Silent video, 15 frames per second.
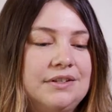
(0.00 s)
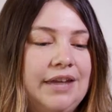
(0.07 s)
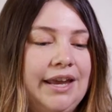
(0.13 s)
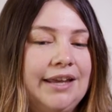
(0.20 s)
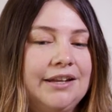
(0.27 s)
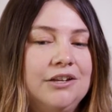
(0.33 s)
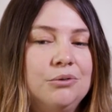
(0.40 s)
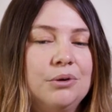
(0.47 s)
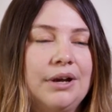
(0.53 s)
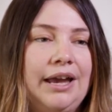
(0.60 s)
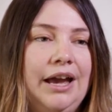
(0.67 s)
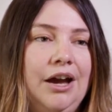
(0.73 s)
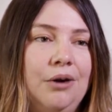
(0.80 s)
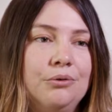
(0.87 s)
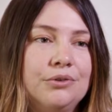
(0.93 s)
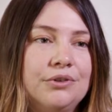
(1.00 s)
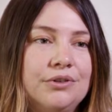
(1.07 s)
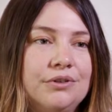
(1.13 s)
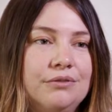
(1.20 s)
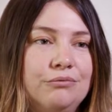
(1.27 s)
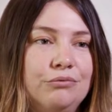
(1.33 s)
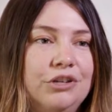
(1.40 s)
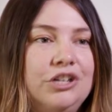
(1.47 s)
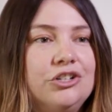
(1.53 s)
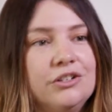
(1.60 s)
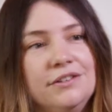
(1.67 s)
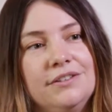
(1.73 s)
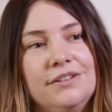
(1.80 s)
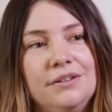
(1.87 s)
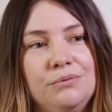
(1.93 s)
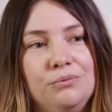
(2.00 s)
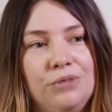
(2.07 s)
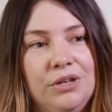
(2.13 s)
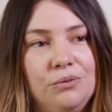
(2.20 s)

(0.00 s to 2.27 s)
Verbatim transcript: from earlier editions as well as